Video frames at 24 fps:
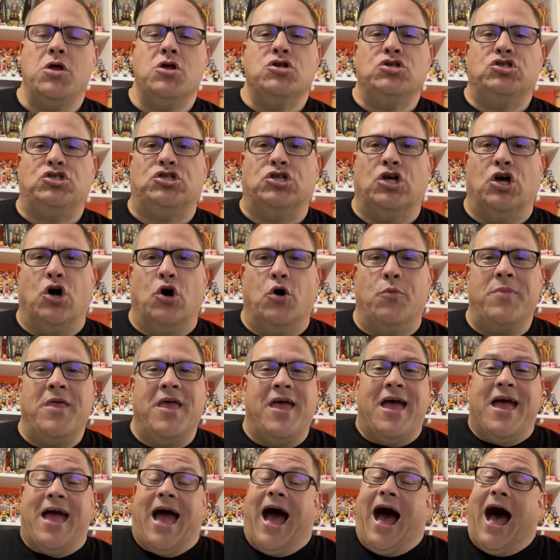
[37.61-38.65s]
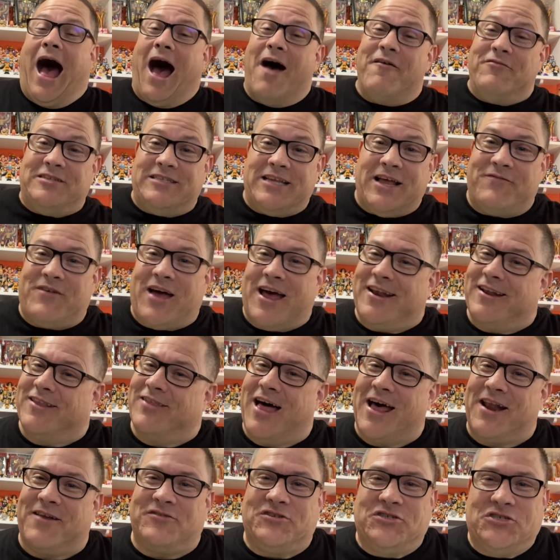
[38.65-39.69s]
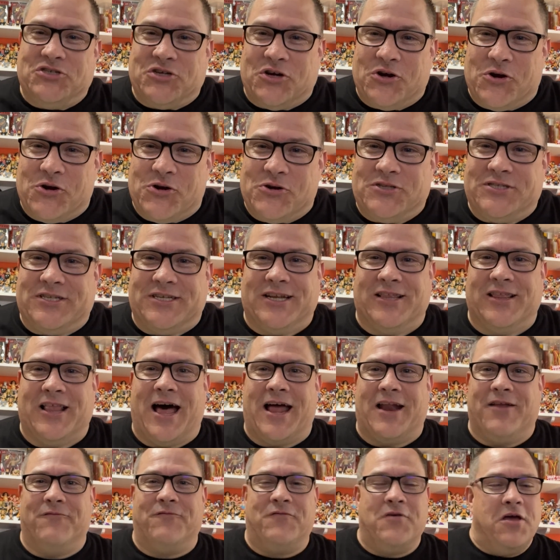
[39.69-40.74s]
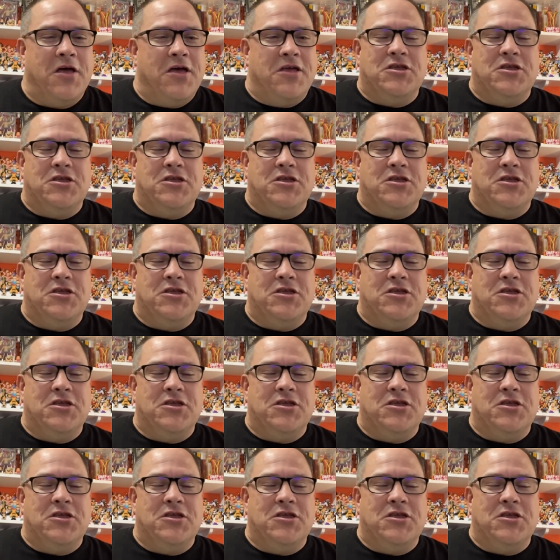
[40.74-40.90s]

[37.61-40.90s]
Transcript: So obviously I've gotten a lot of shirts and a lot of